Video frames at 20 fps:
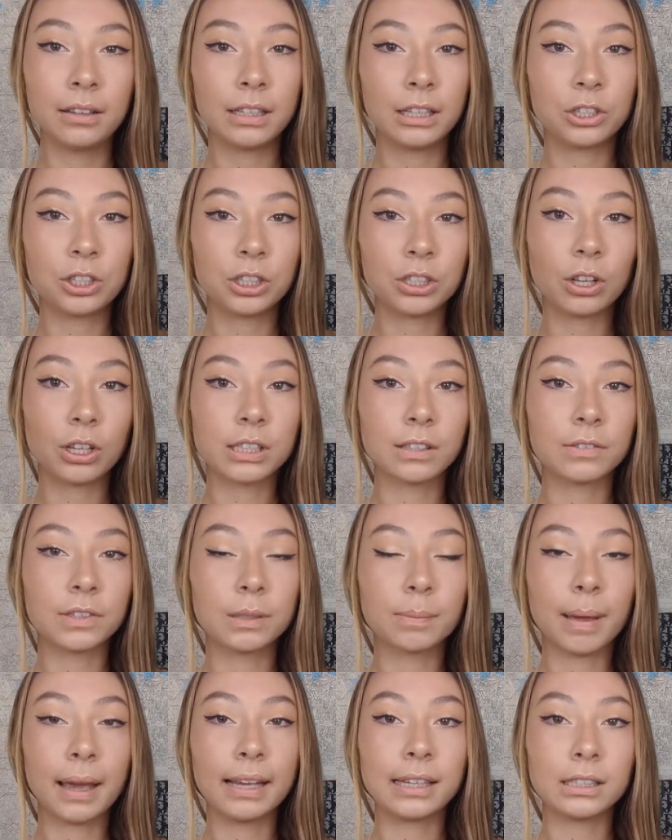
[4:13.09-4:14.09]
There's just lots of
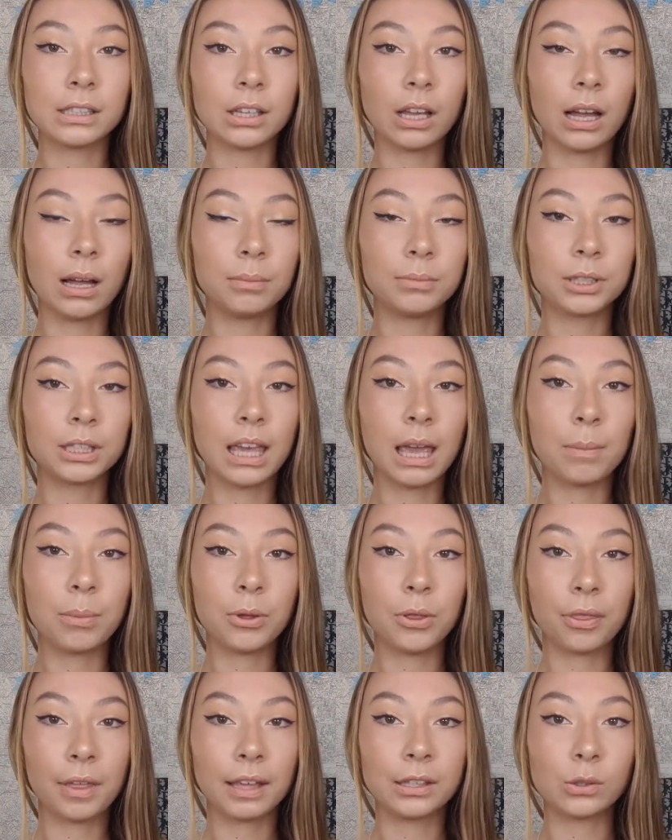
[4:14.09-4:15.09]
space to keep
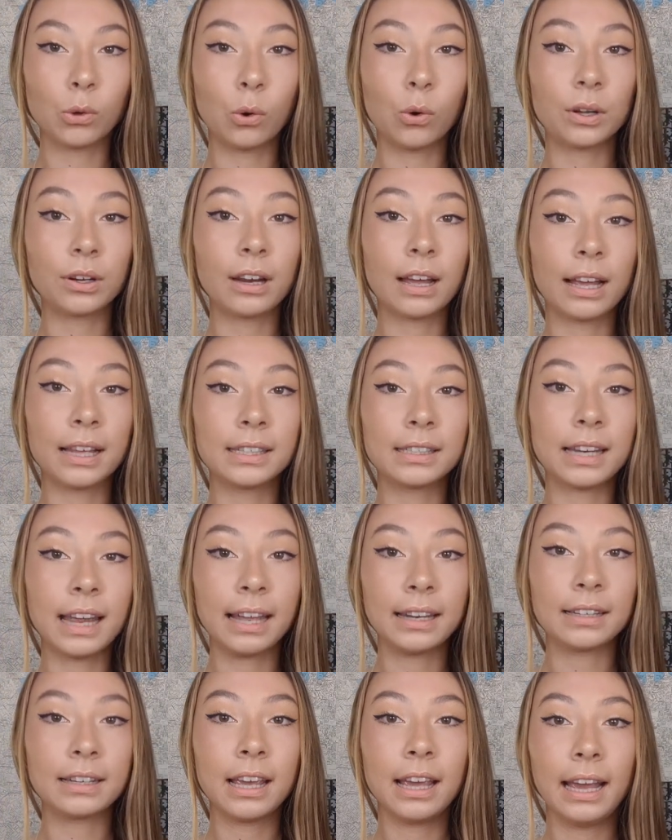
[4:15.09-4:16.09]
your things organized
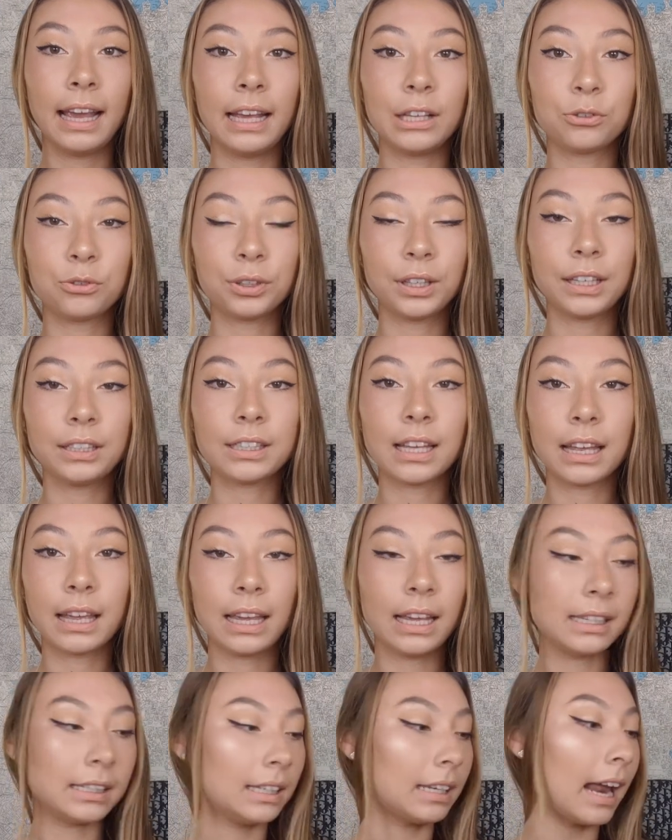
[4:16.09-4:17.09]
and it's really
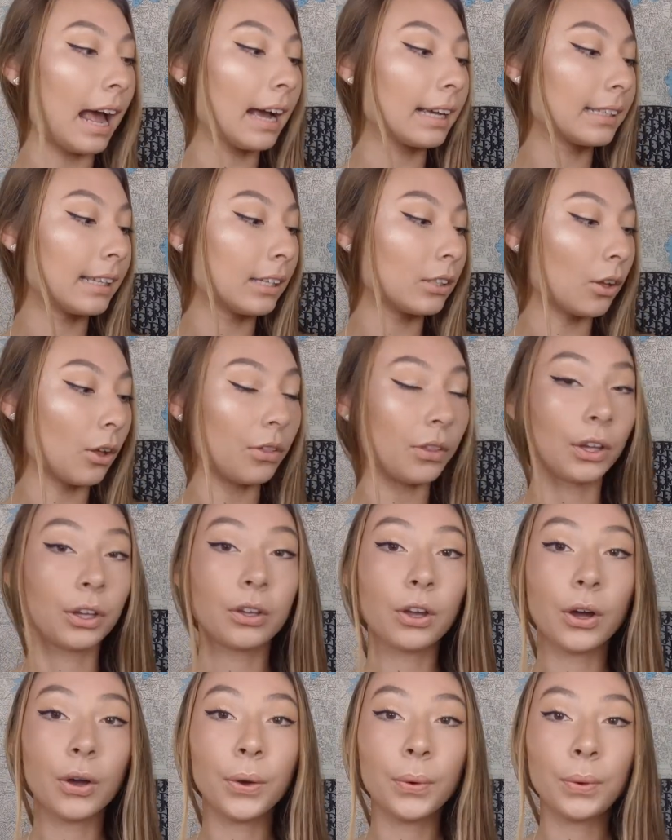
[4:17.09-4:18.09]
easy to access on the
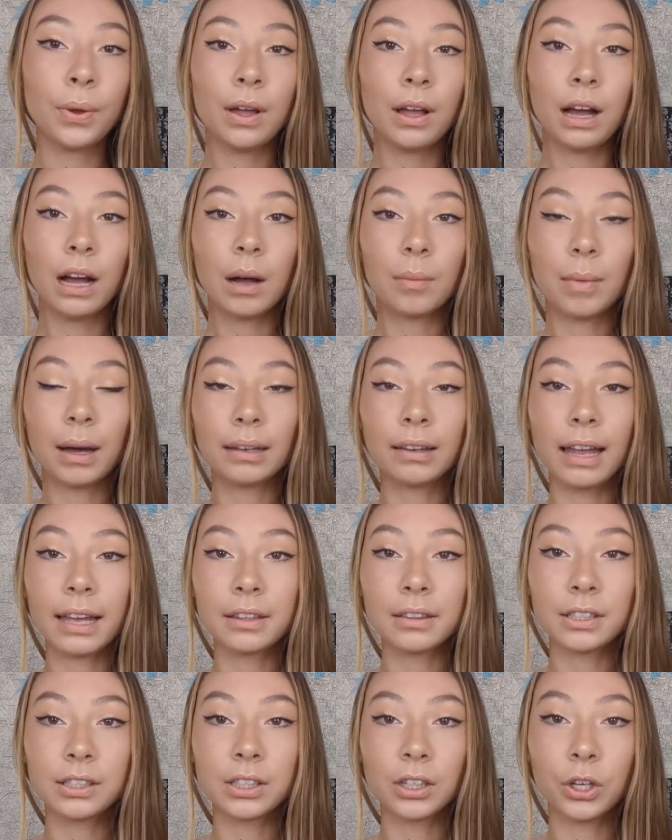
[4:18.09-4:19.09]
go. I
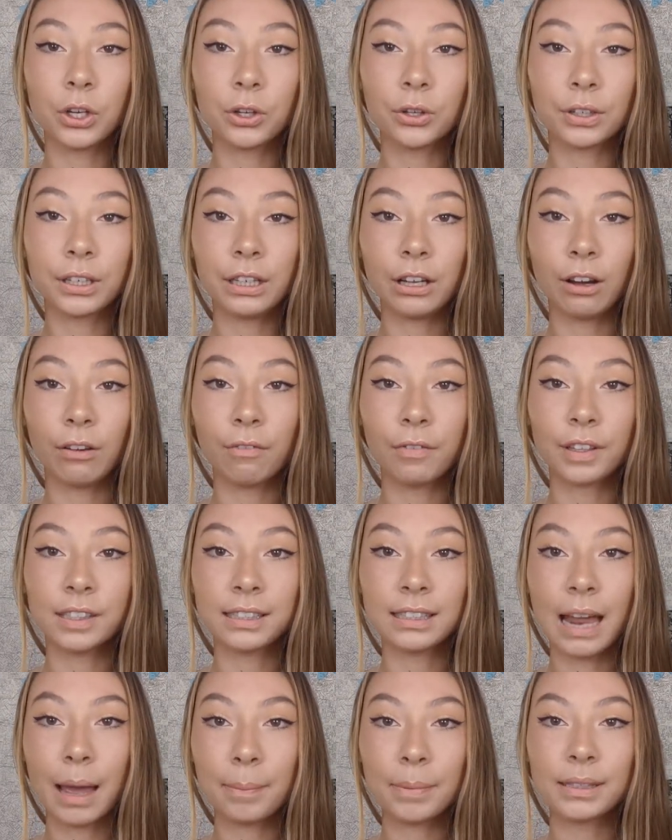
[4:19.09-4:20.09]
like the security of the
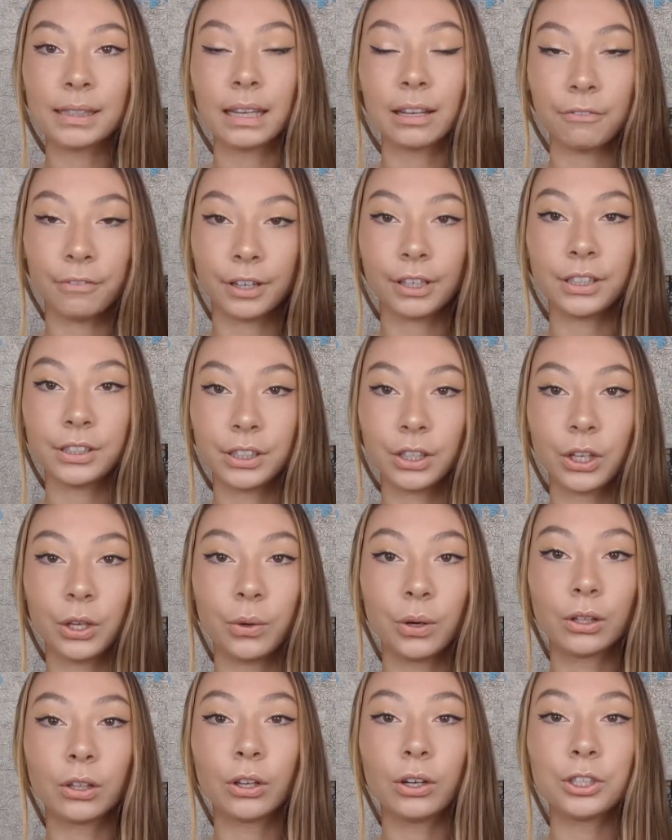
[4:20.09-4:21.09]
snap. It's like a very
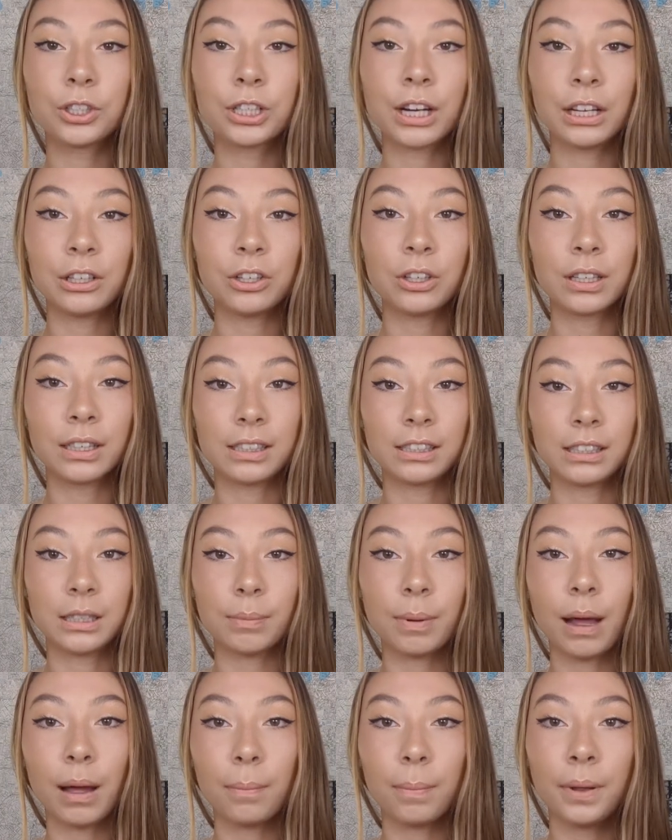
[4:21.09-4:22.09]
secure closure and you can
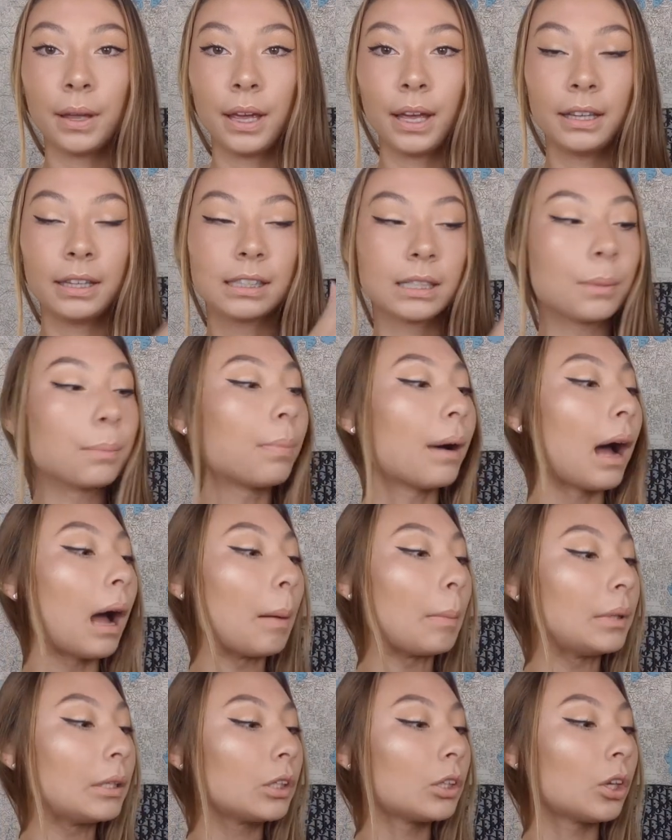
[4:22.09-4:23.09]
zip up this
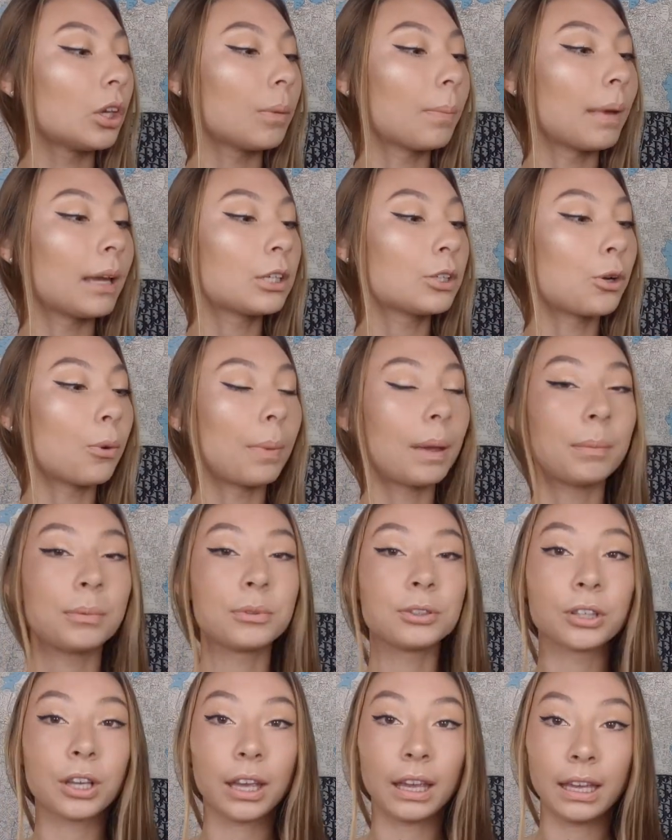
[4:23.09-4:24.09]
compartment so you can make sure
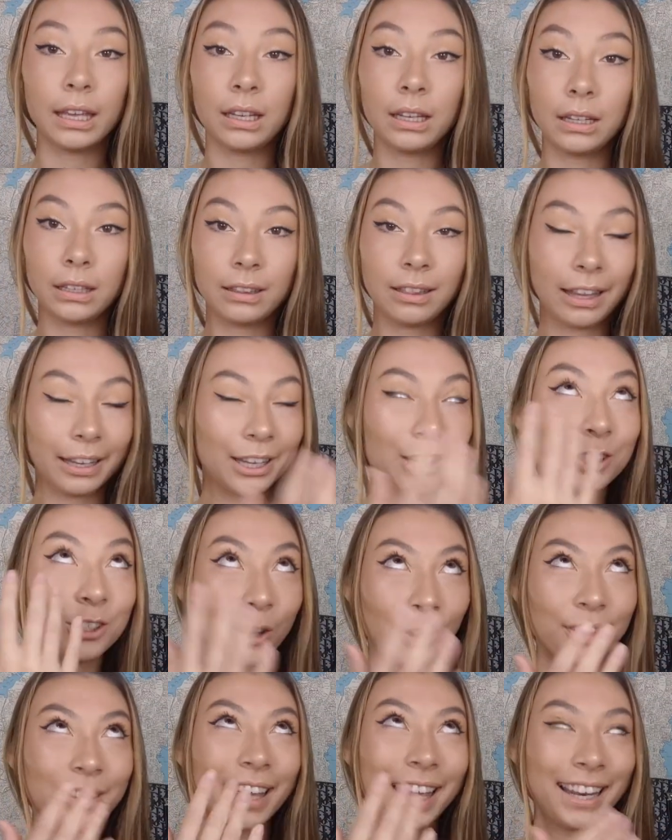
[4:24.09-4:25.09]
people
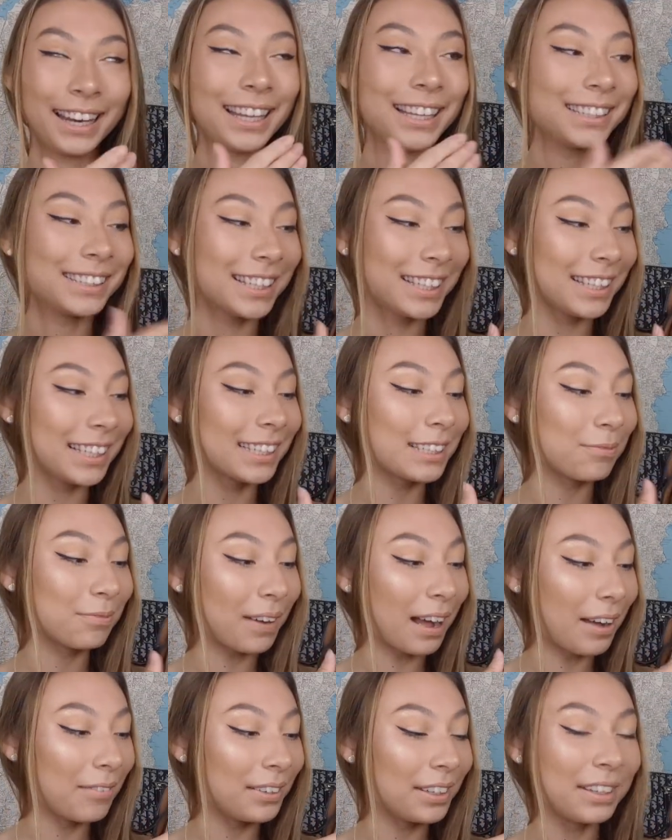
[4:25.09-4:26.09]
don't get into this
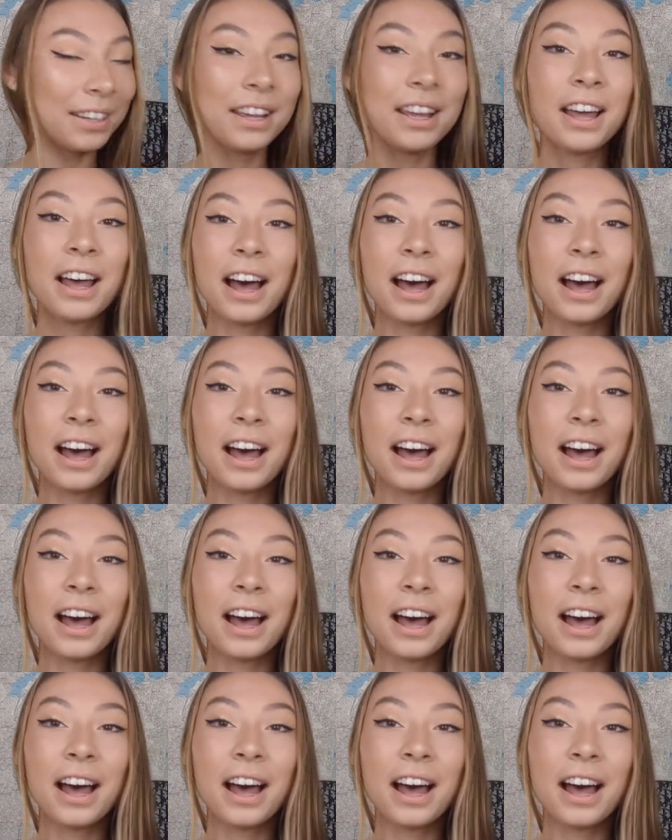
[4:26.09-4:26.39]
compartment.